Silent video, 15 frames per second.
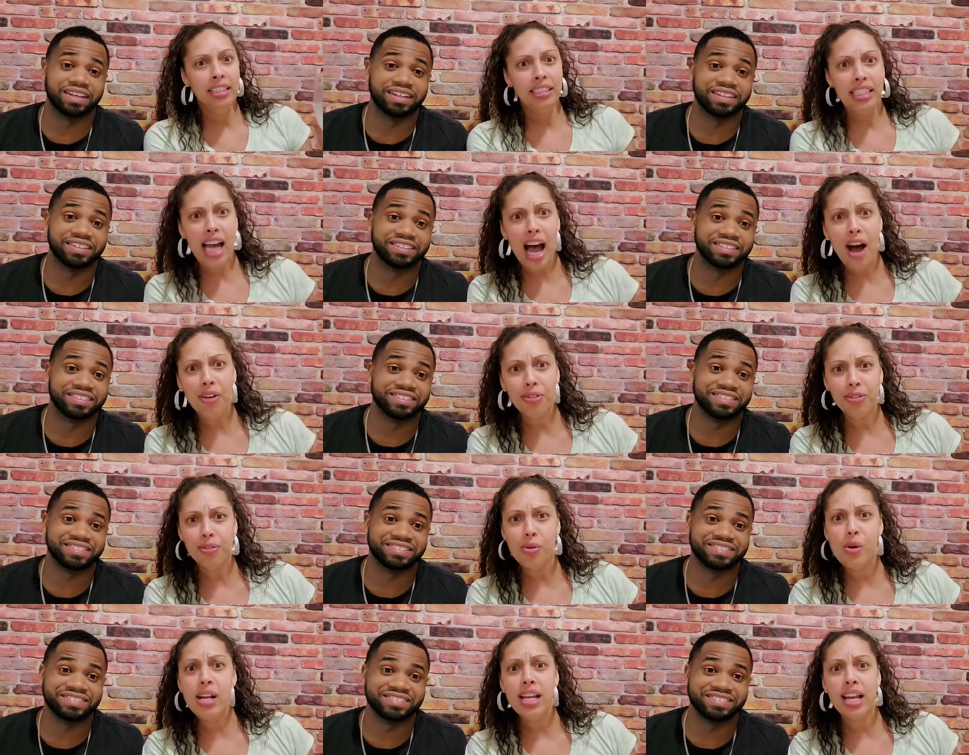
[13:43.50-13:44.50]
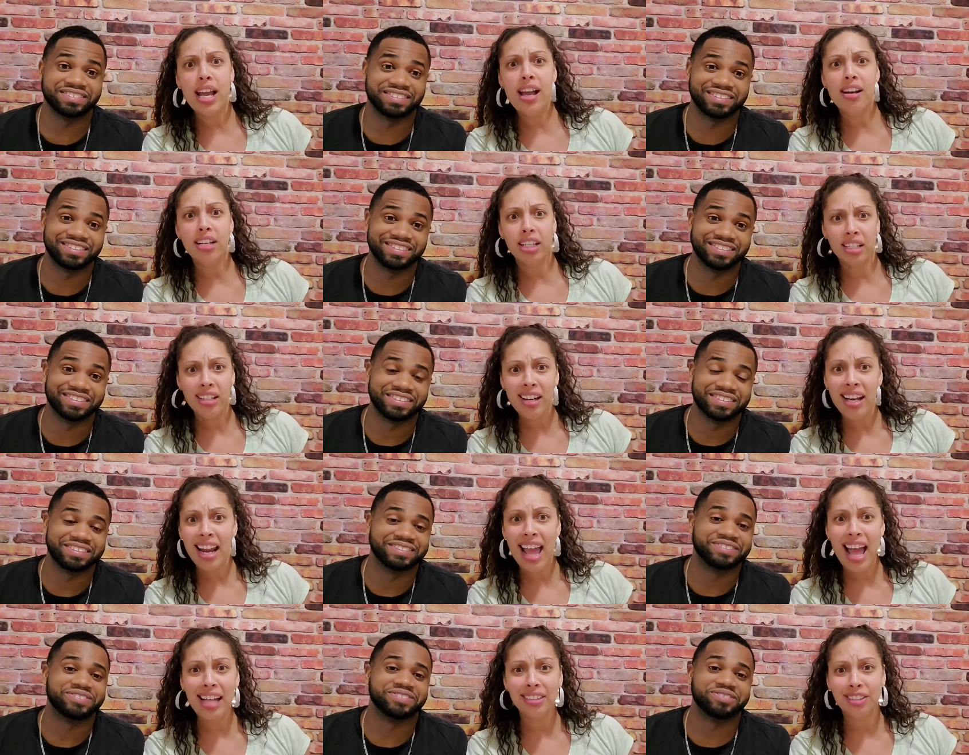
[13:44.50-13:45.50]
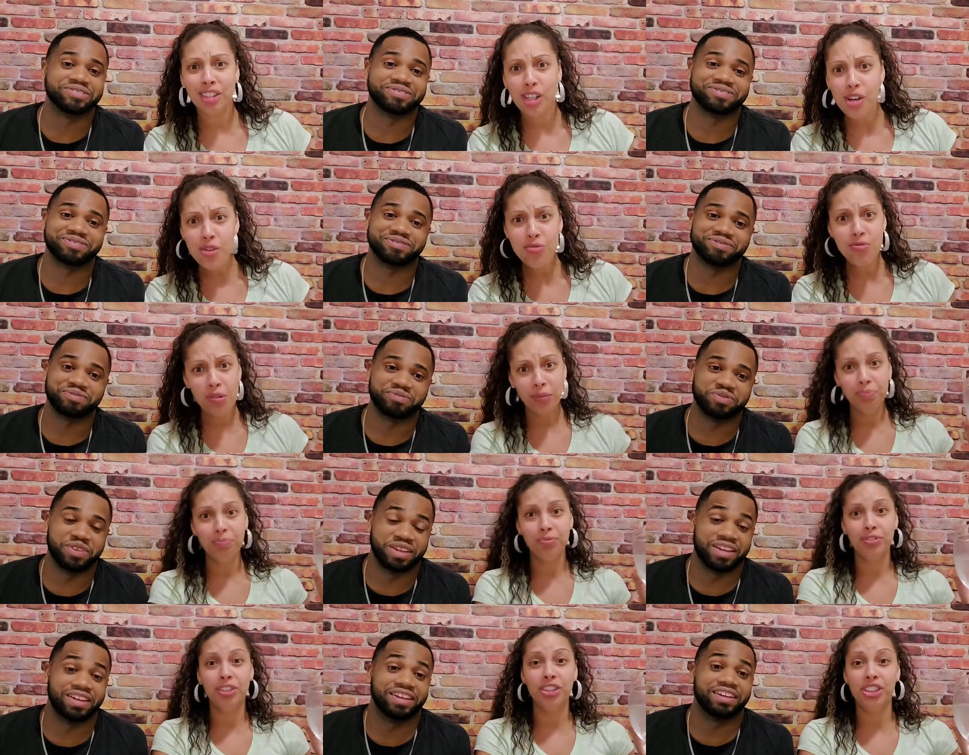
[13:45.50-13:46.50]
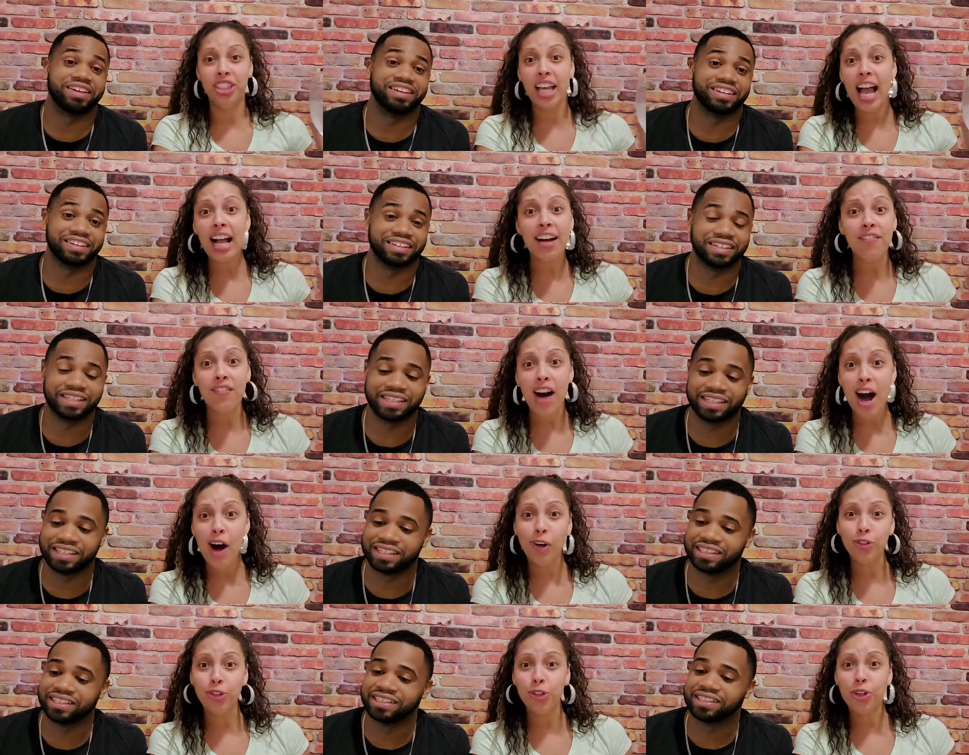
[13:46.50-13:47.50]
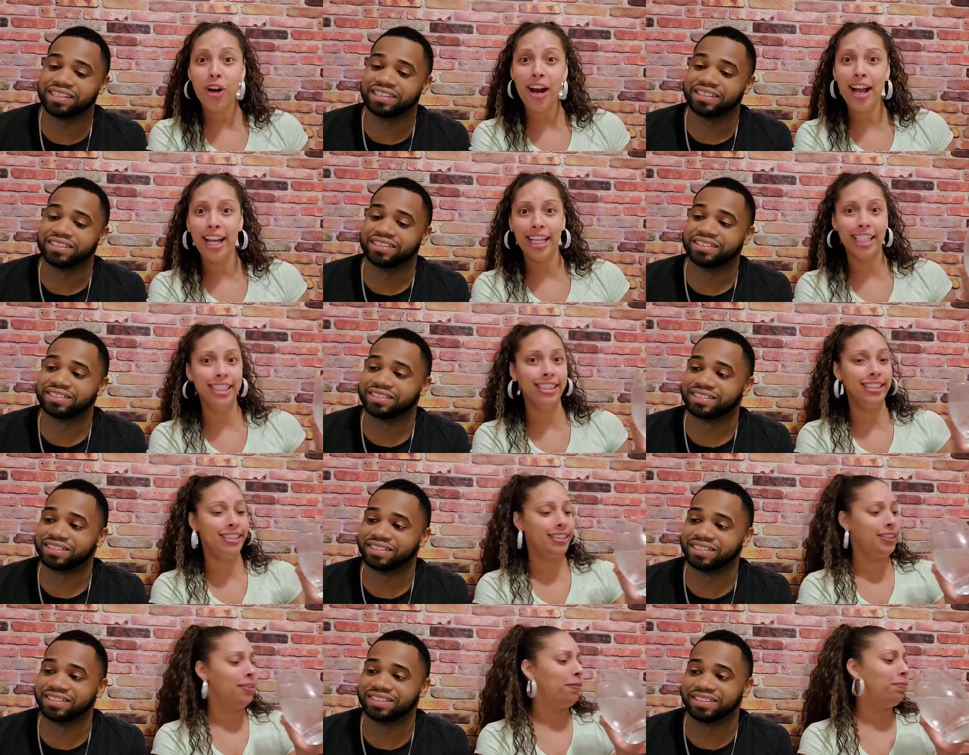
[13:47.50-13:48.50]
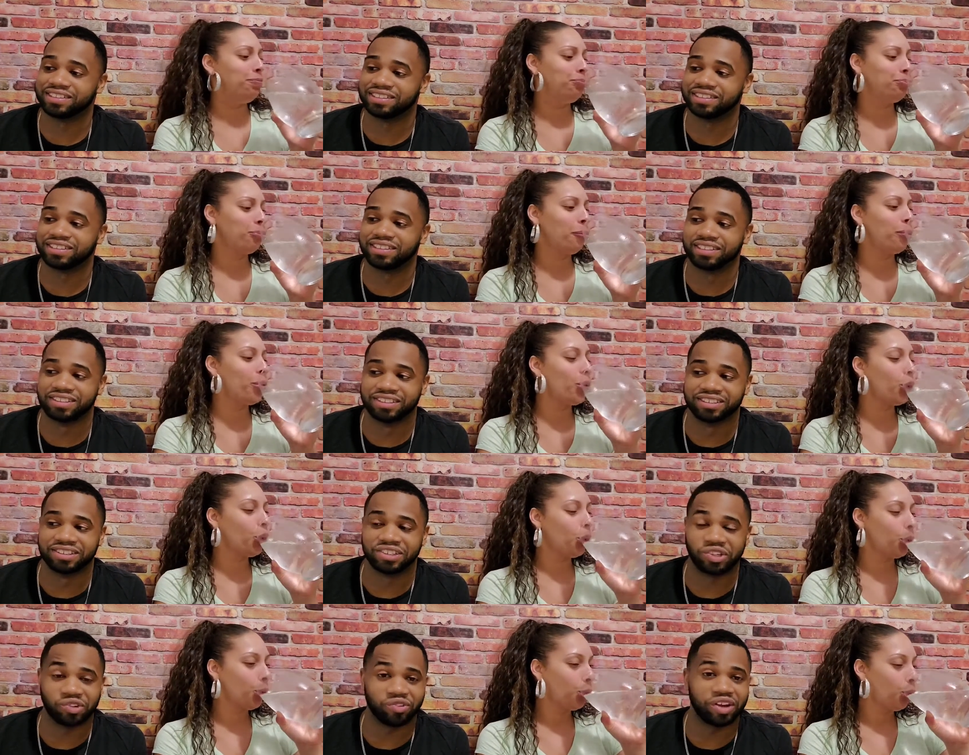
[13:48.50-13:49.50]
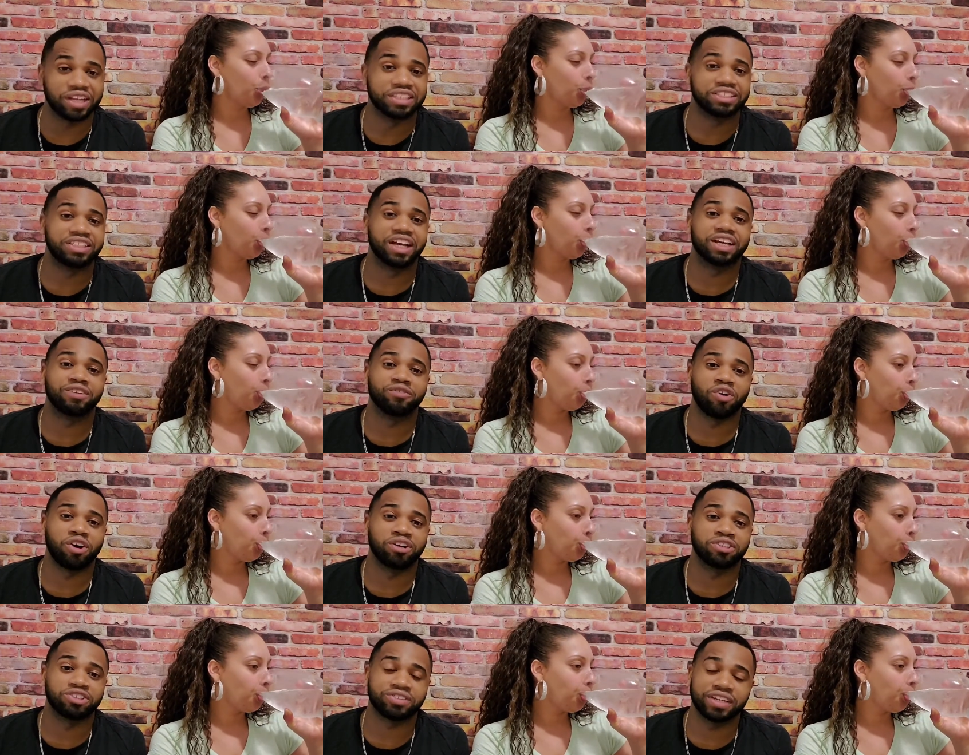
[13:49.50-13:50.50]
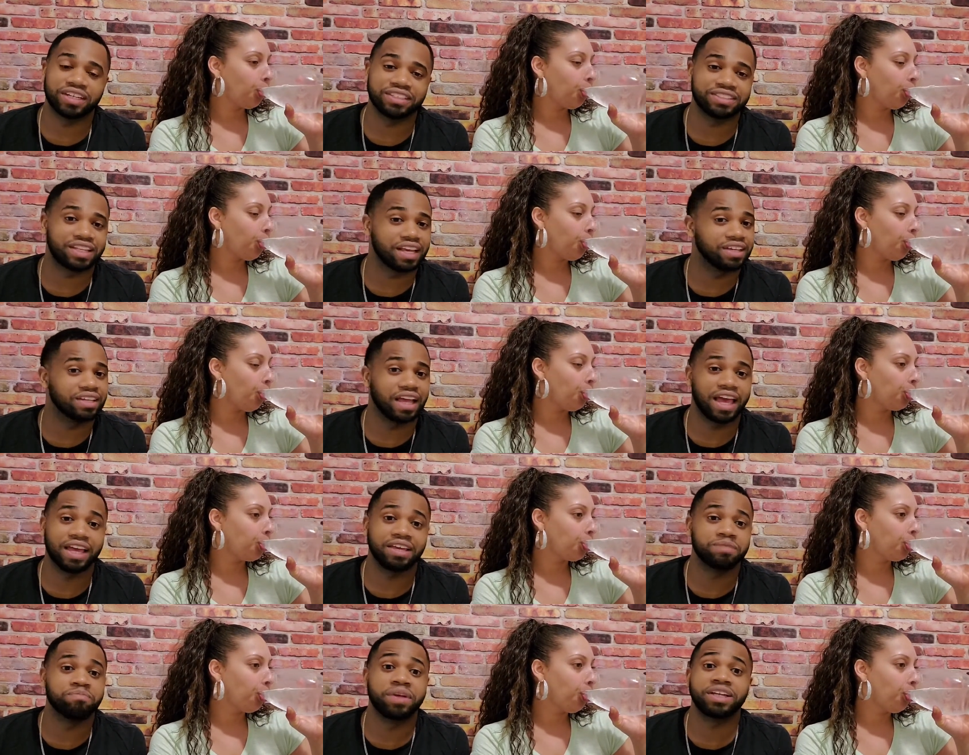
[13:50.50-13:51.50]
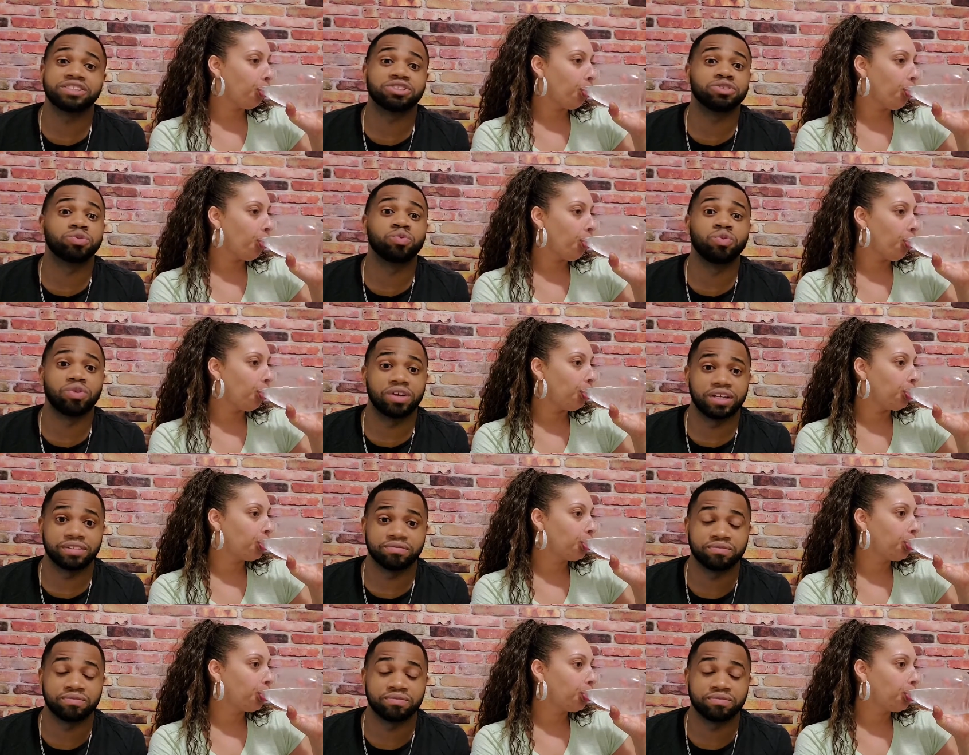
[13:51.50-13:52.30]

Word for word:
Speaker 1: not Queen L can cut hair too. Jack of all trades."
Speaker 2: right, Jack of all trades can't ain't master one.